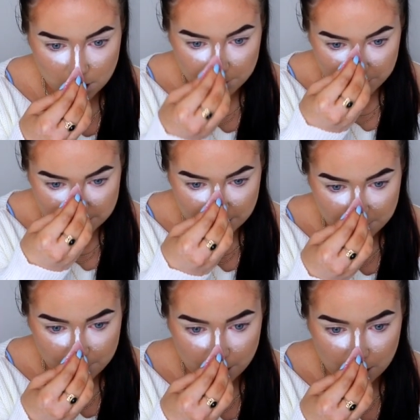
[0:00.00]
I'm basically
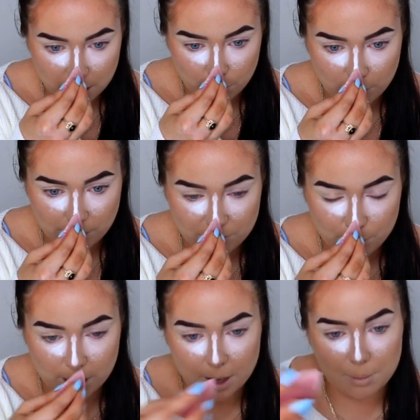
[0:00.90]
baking wherever
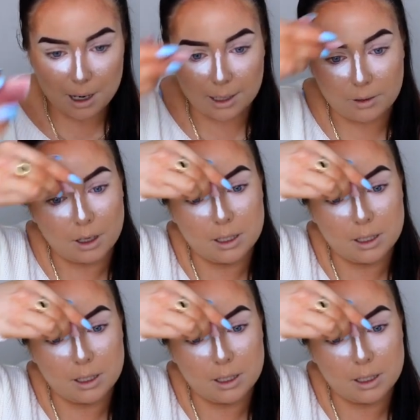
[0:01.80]
we applied the